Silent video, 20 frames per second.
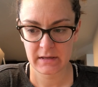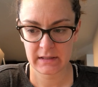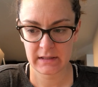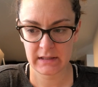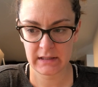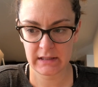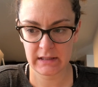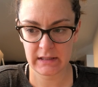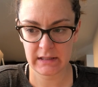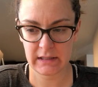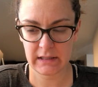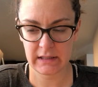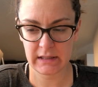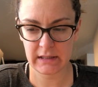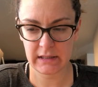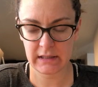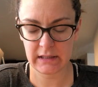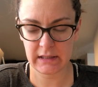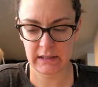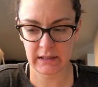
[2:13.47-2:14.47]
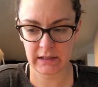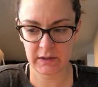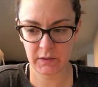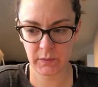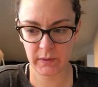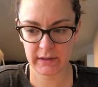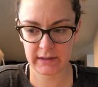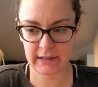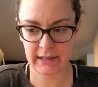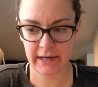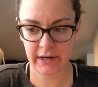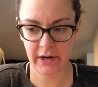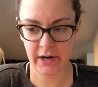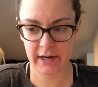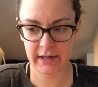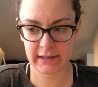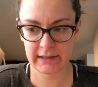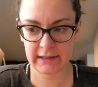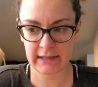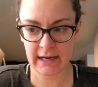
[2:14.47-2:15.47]
6 weeks later,
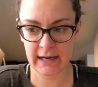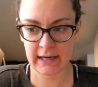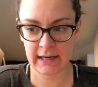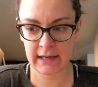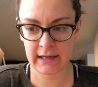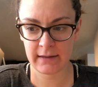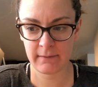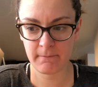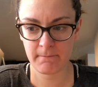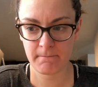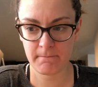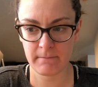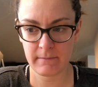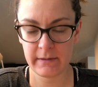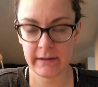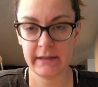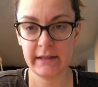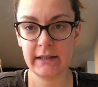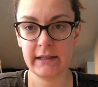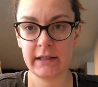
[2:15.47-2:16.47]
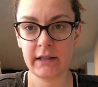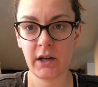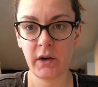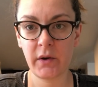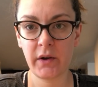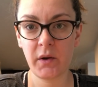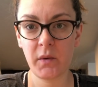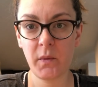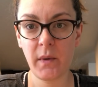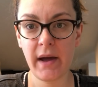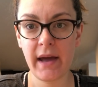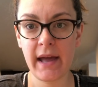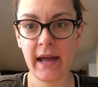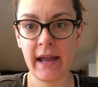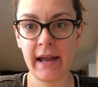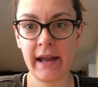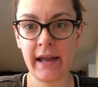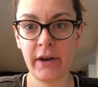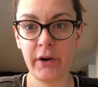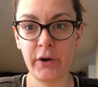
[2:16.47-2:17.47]
I decided this isn't going
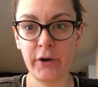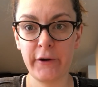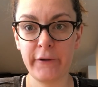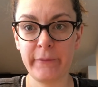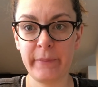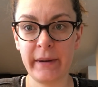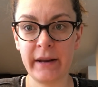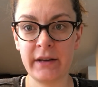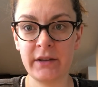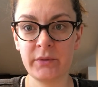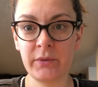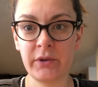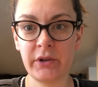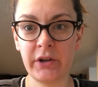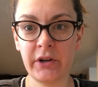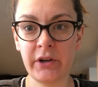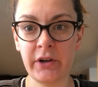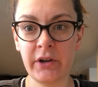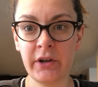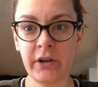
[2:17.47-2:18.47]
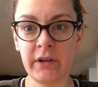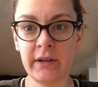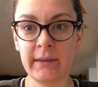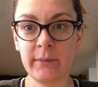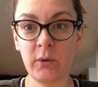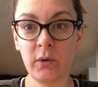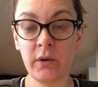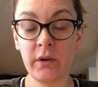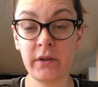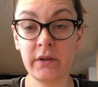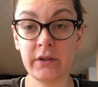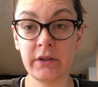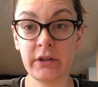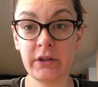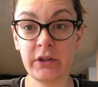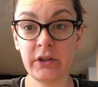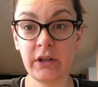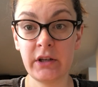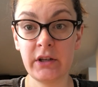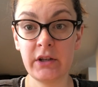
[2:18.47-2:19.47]
away and nerve pain has returned. I'm going to the
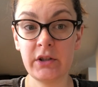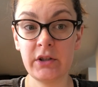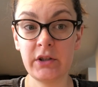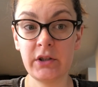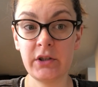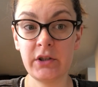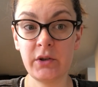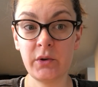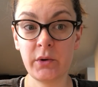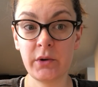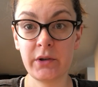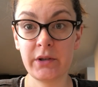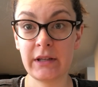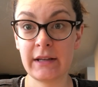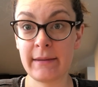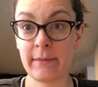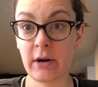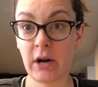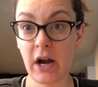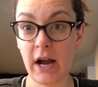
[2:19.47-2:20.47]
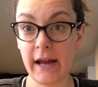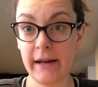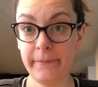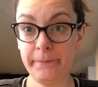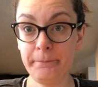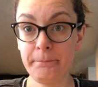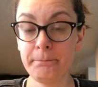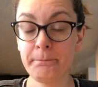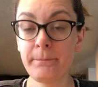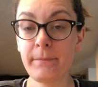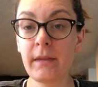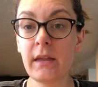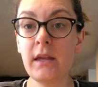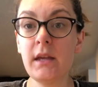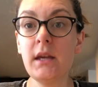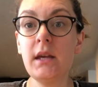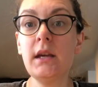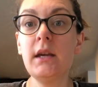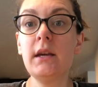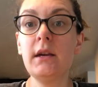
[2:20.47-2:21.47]
surgeon. Surgeon orders an MRI.
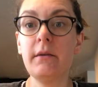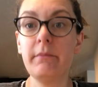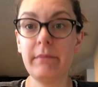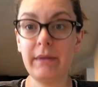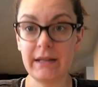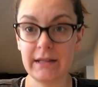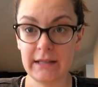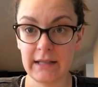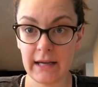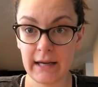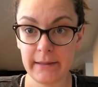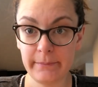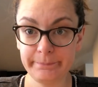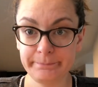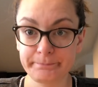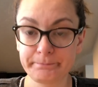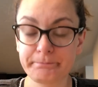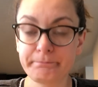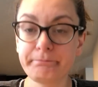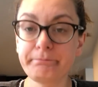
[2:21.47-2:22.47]
Meantime,